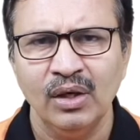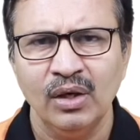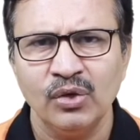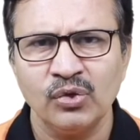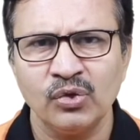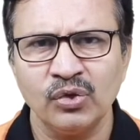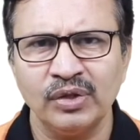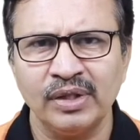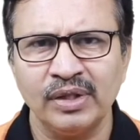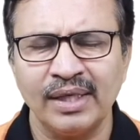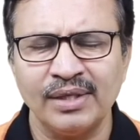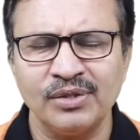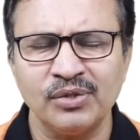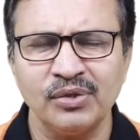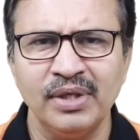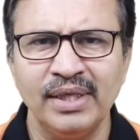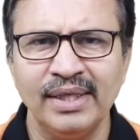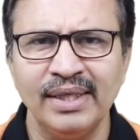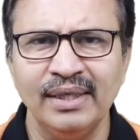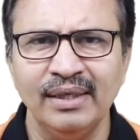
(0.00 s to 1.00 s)
So the
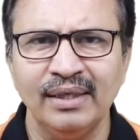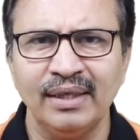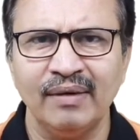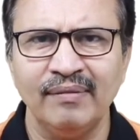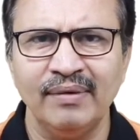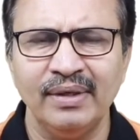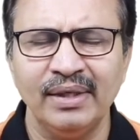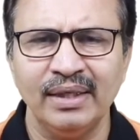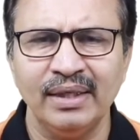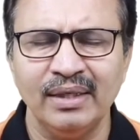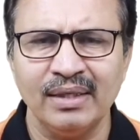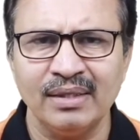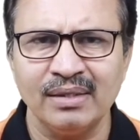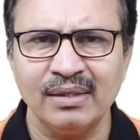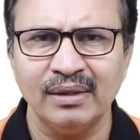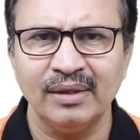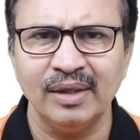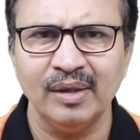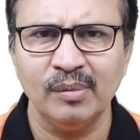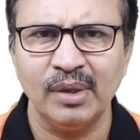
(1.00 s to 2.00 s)
resonating cavity is
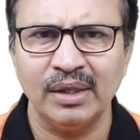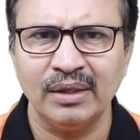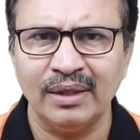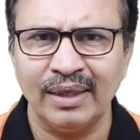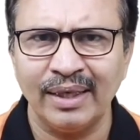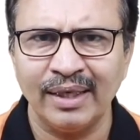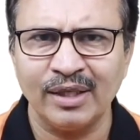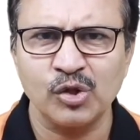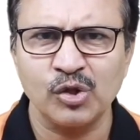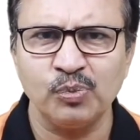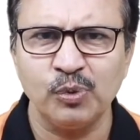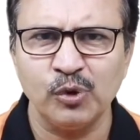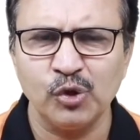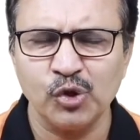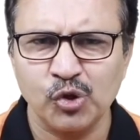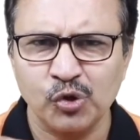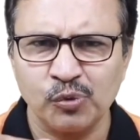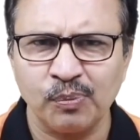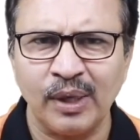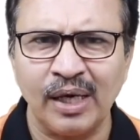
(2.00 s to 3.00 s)
nothing but the
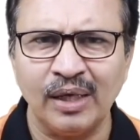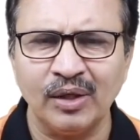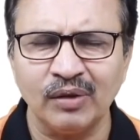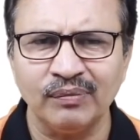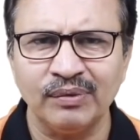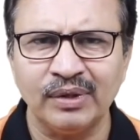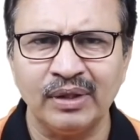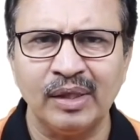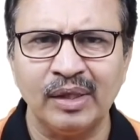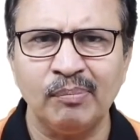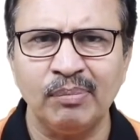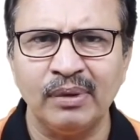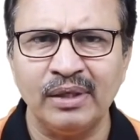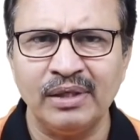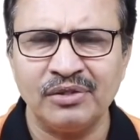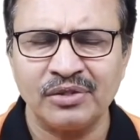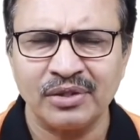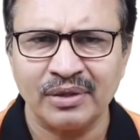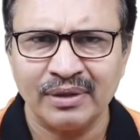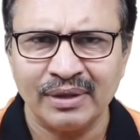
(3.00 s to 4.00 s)
exposed part of the
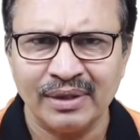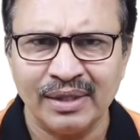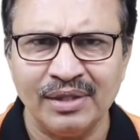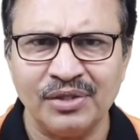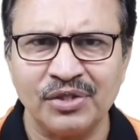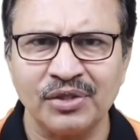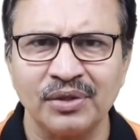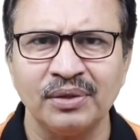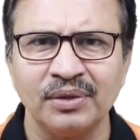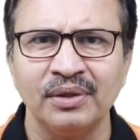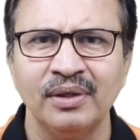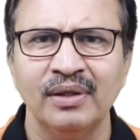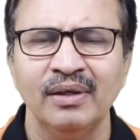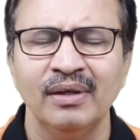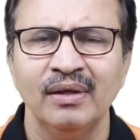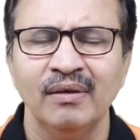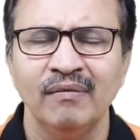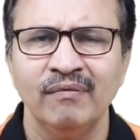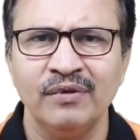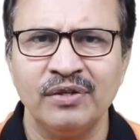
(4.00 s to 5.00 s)
depletion region
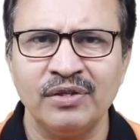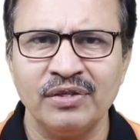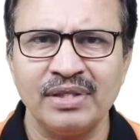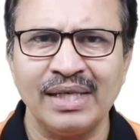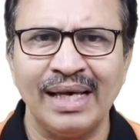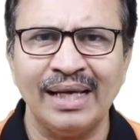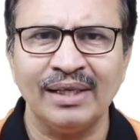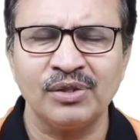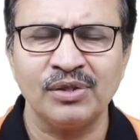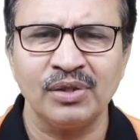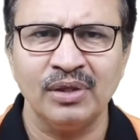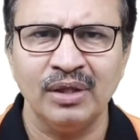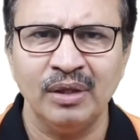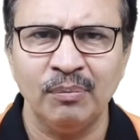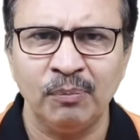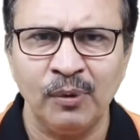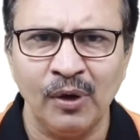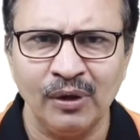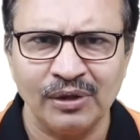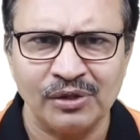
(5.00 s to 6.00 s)
which is actually
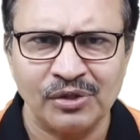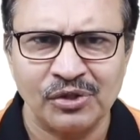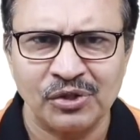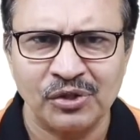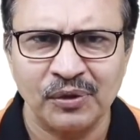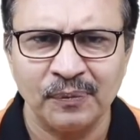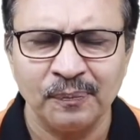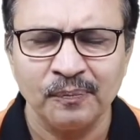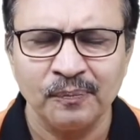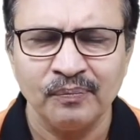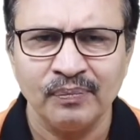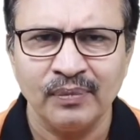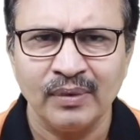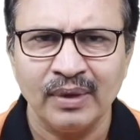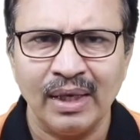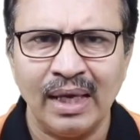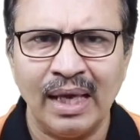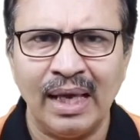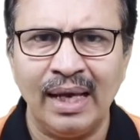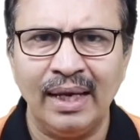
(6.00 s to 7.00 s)
polished
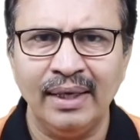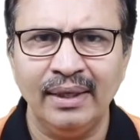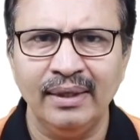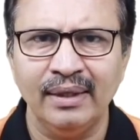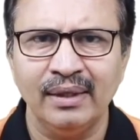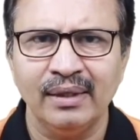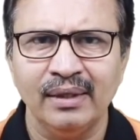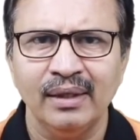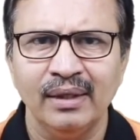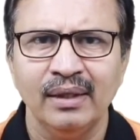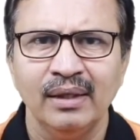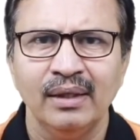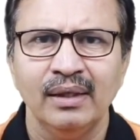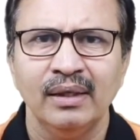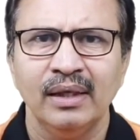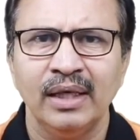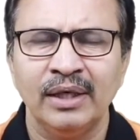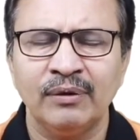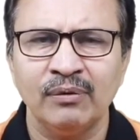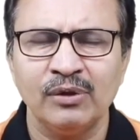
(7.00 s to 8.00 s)
and
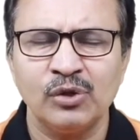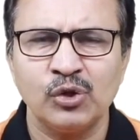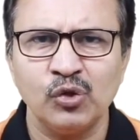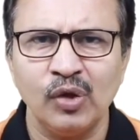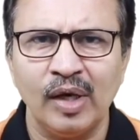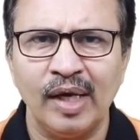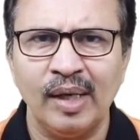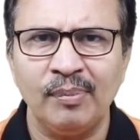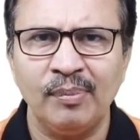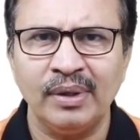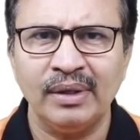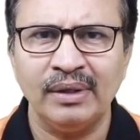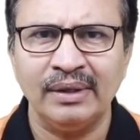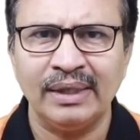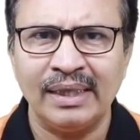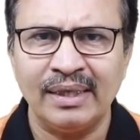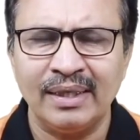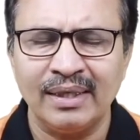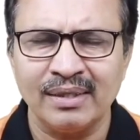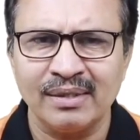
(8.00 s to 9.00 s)
it will so happen
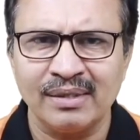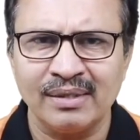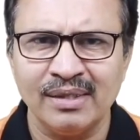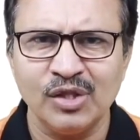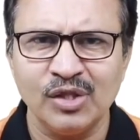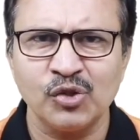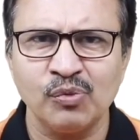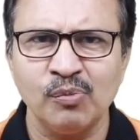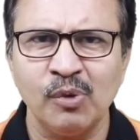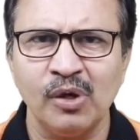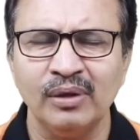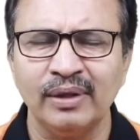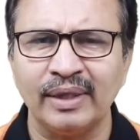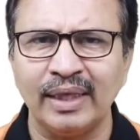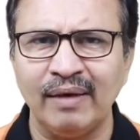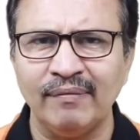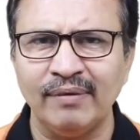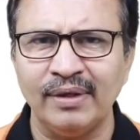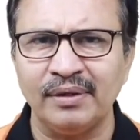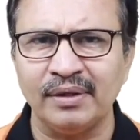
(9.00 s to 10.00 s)
that it is this small
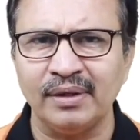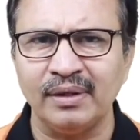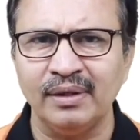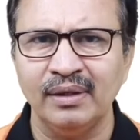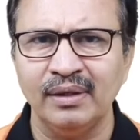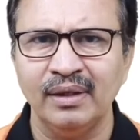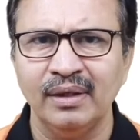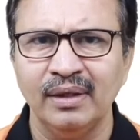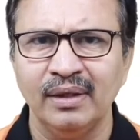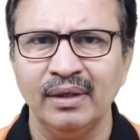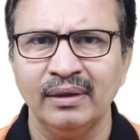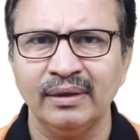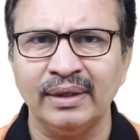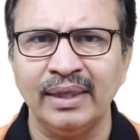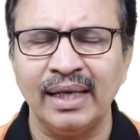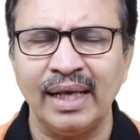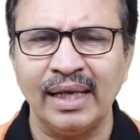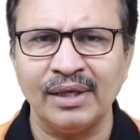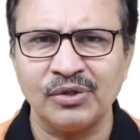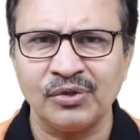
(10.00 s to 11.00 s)
cavity that
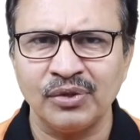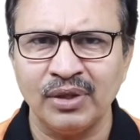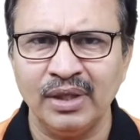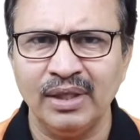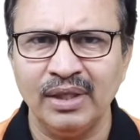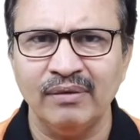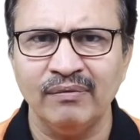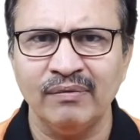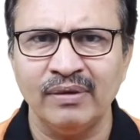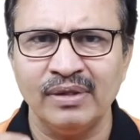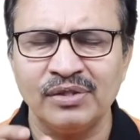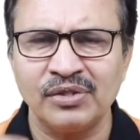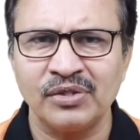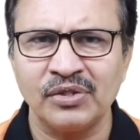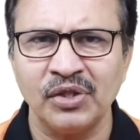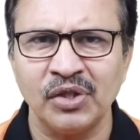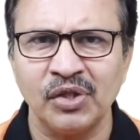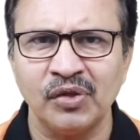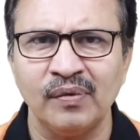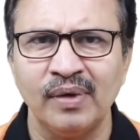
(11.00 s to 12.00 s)
actually will
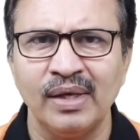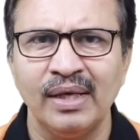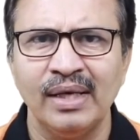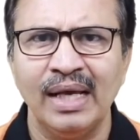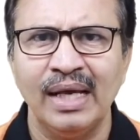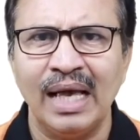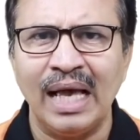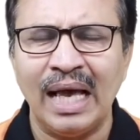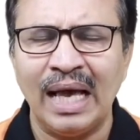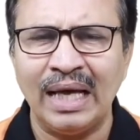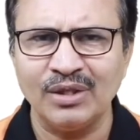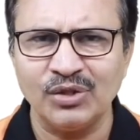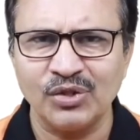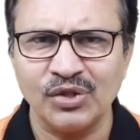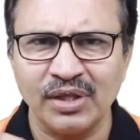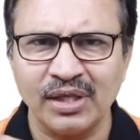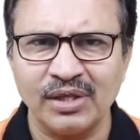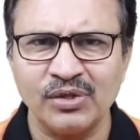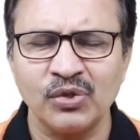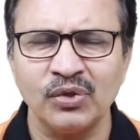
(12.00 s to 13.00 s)
serve as
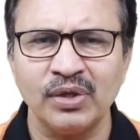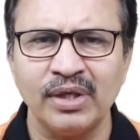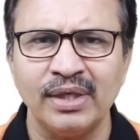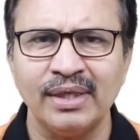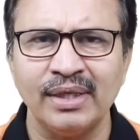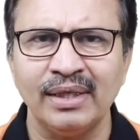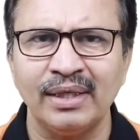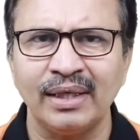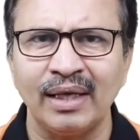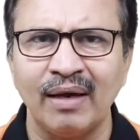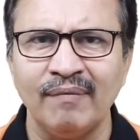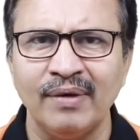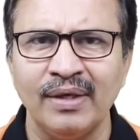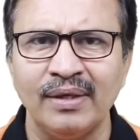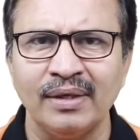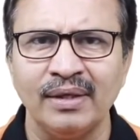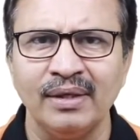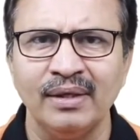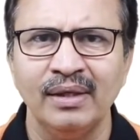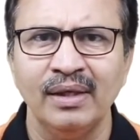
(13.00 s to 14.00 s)
the resonating
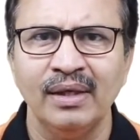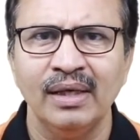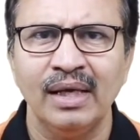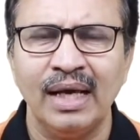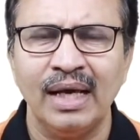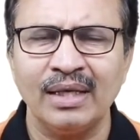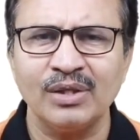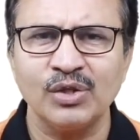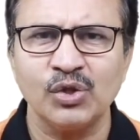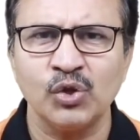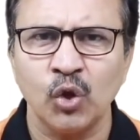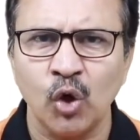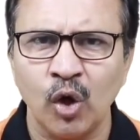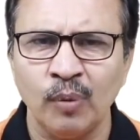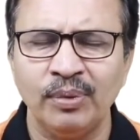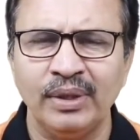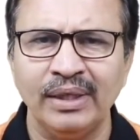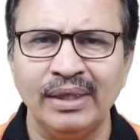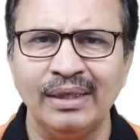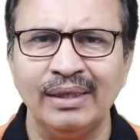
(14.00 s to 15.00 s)
cavity as the
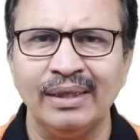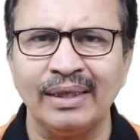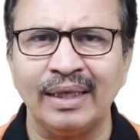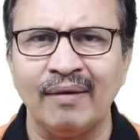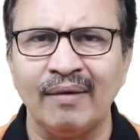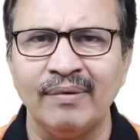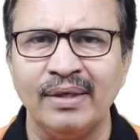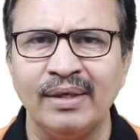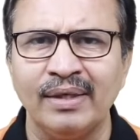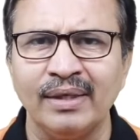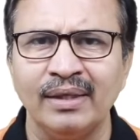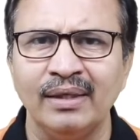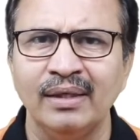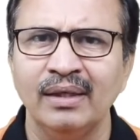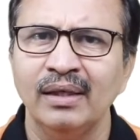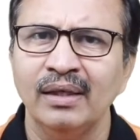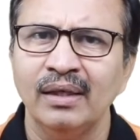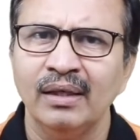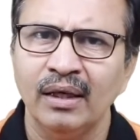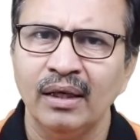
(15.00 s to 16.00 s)
optical cavity
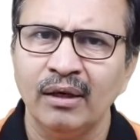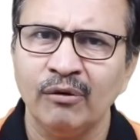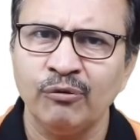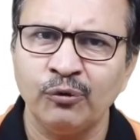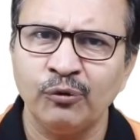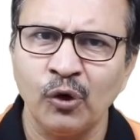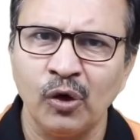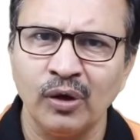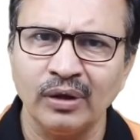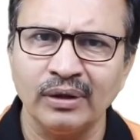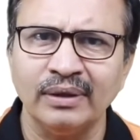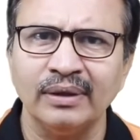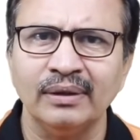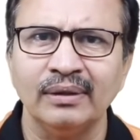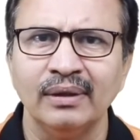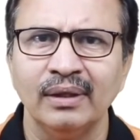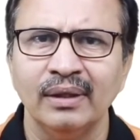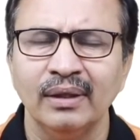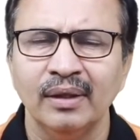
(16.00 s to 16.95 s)
for the